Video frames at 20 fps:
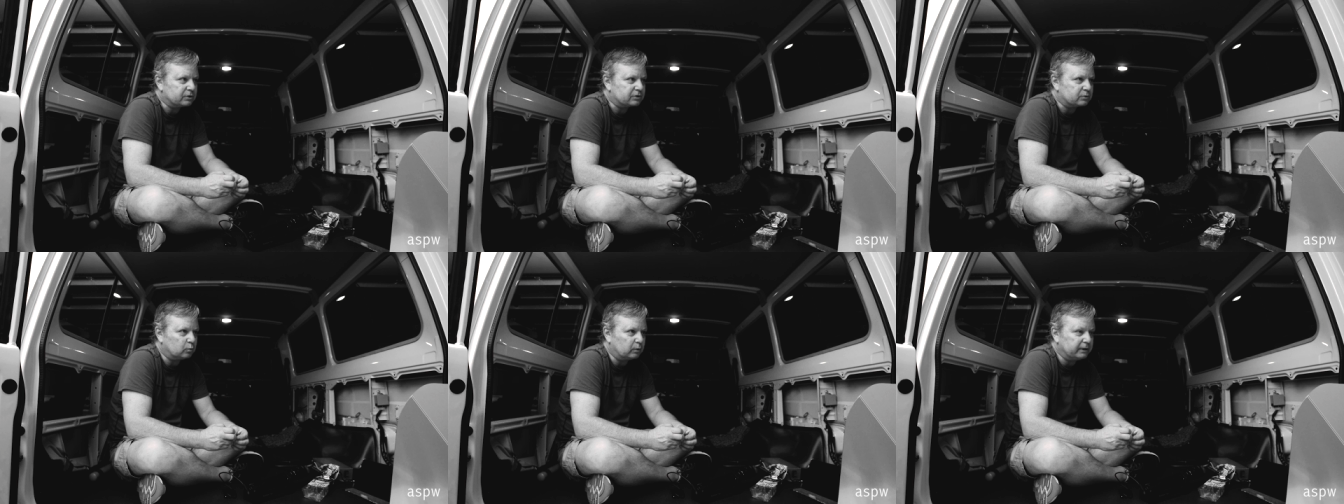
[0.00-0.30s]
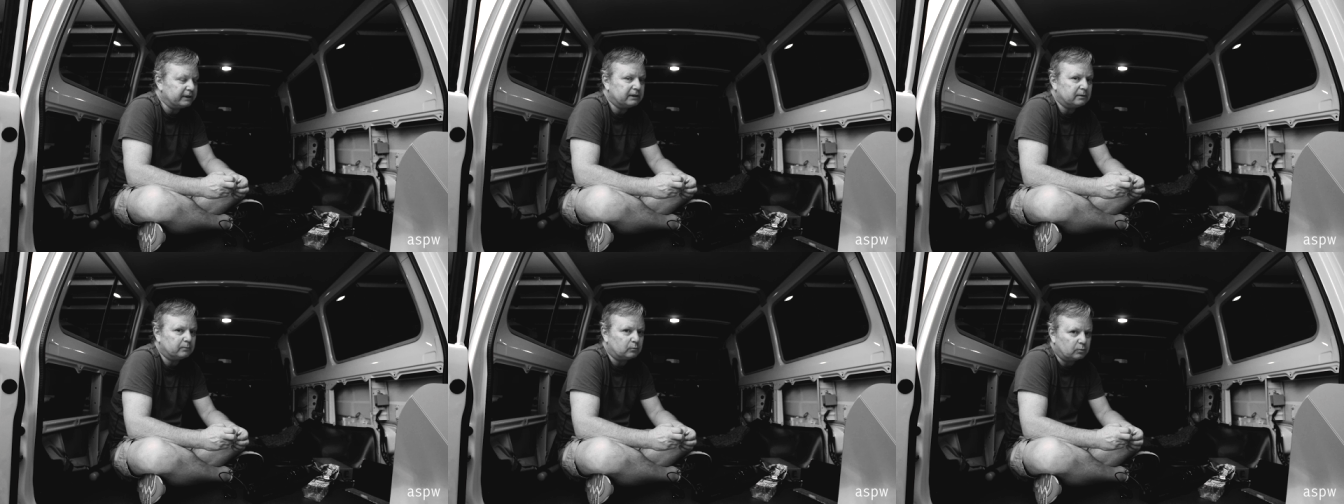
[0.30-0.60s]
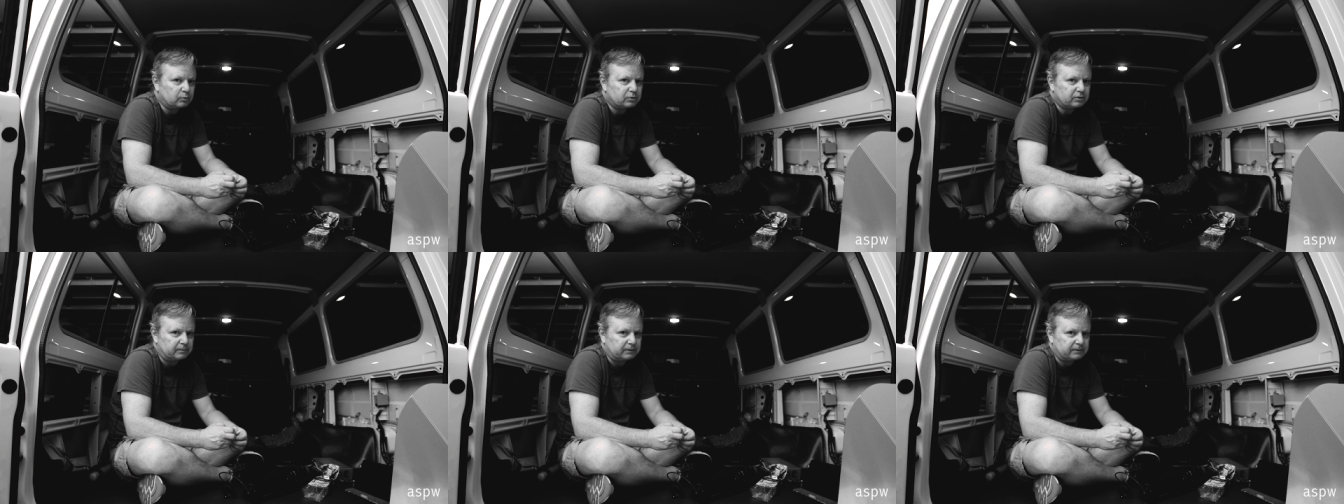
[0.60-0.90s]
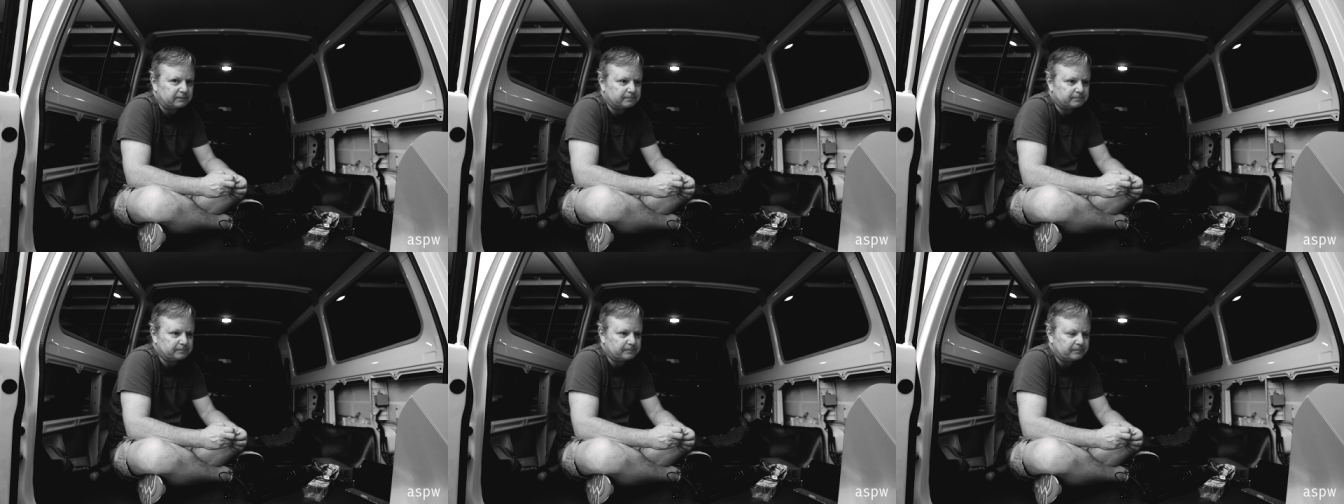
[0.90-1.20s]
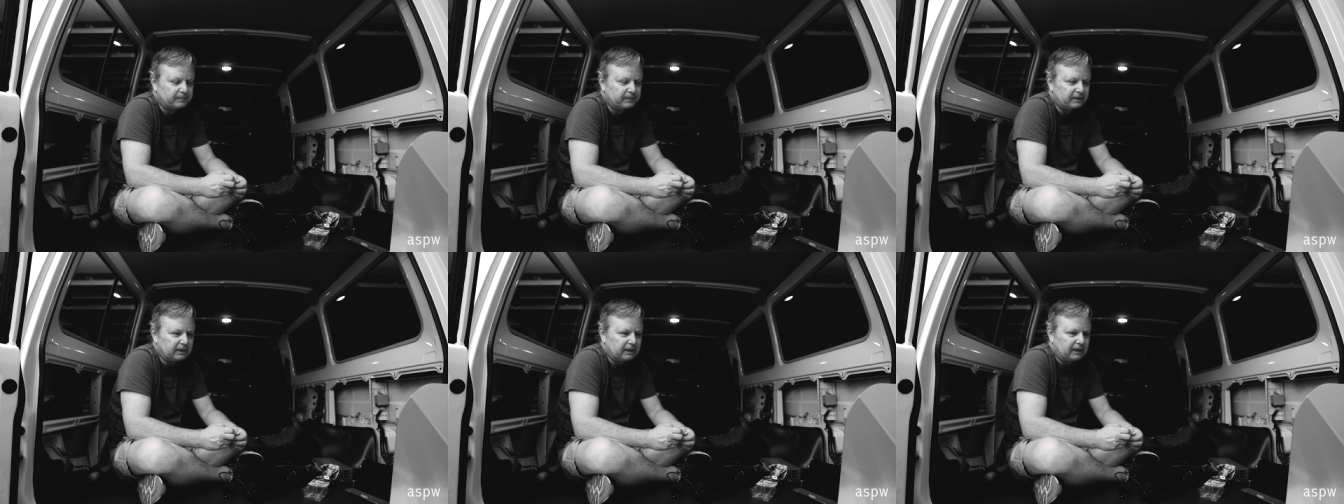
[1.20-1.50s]
was William Waterman
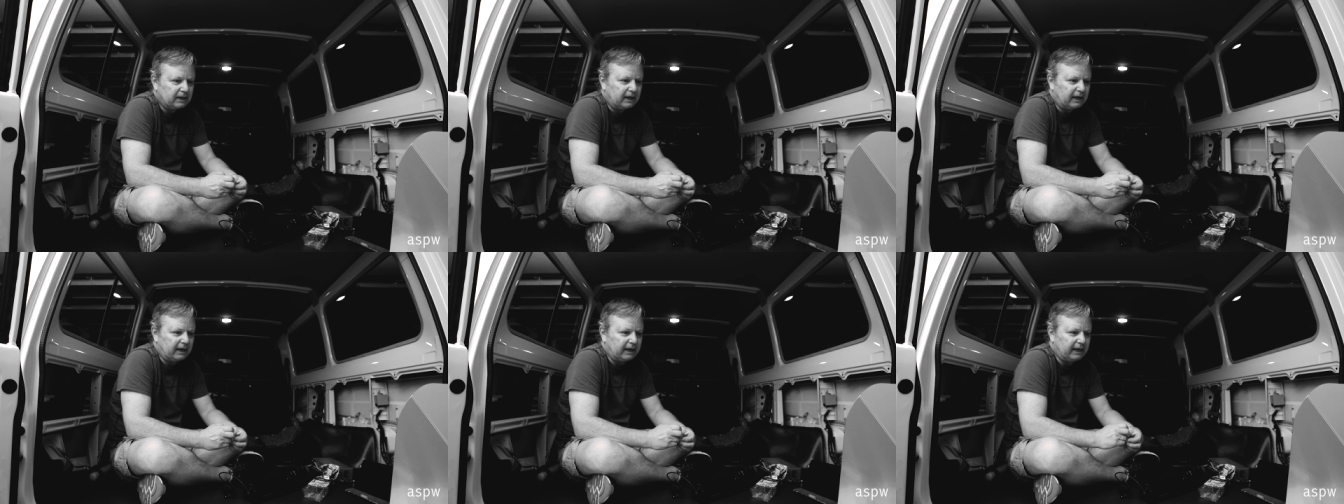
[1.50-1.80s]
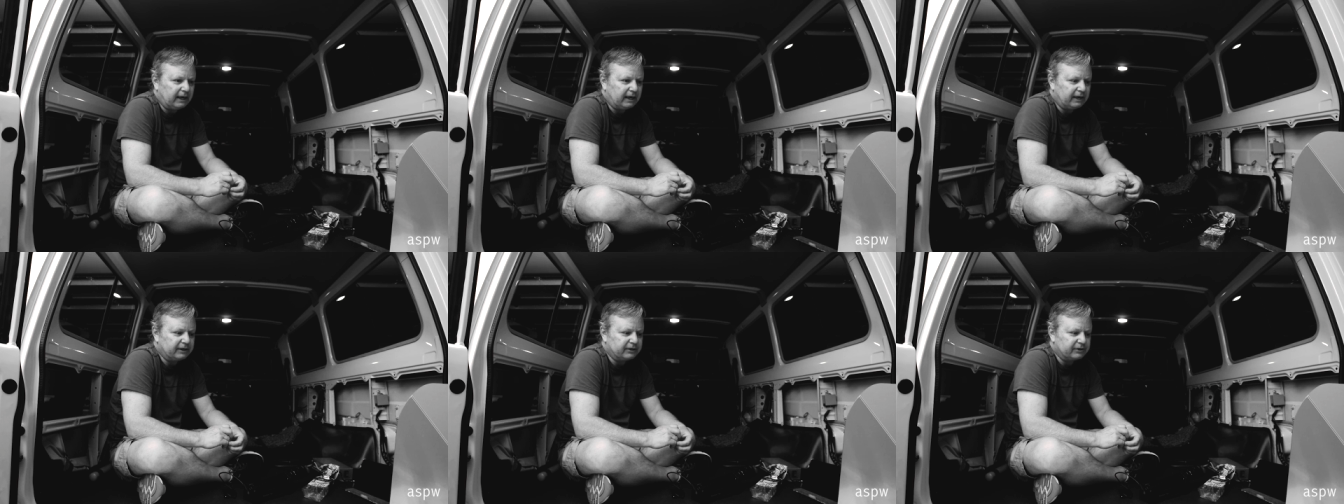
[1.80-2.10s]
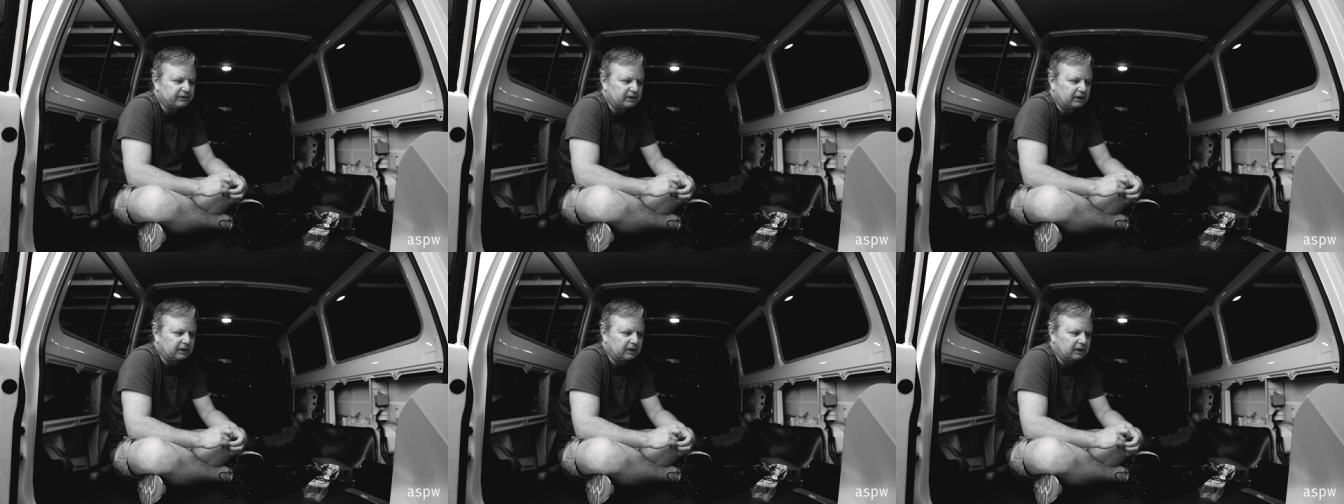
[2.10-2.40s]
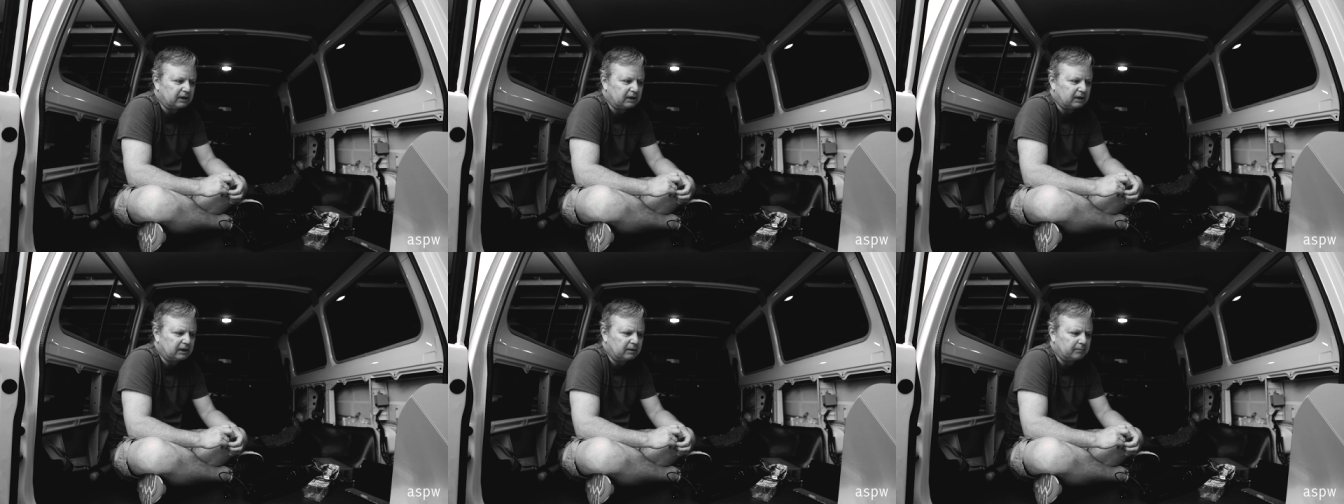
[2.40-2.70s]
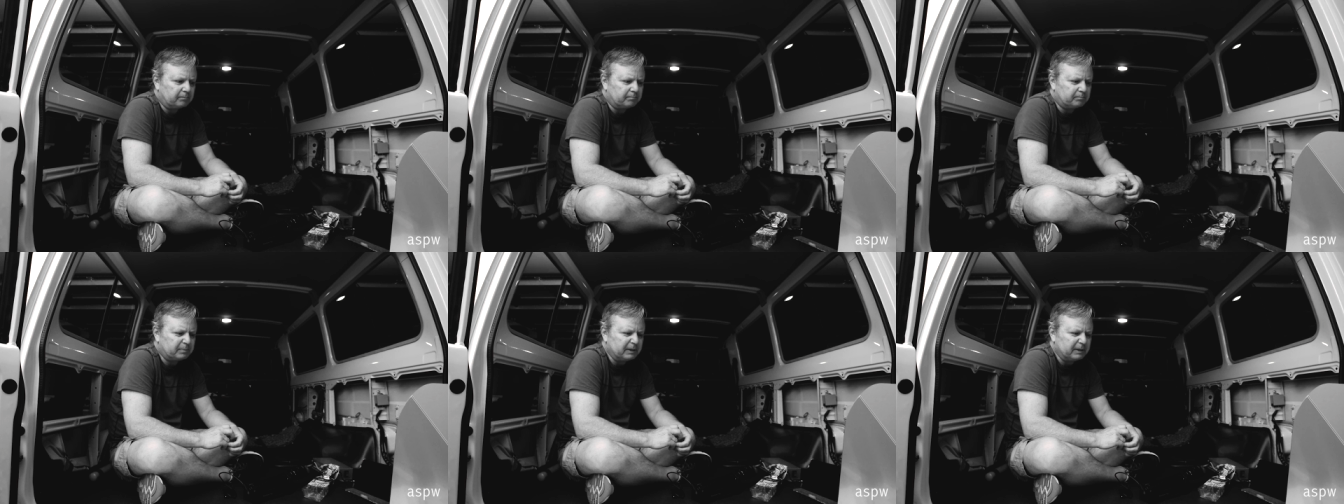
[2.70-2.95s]
and a uh,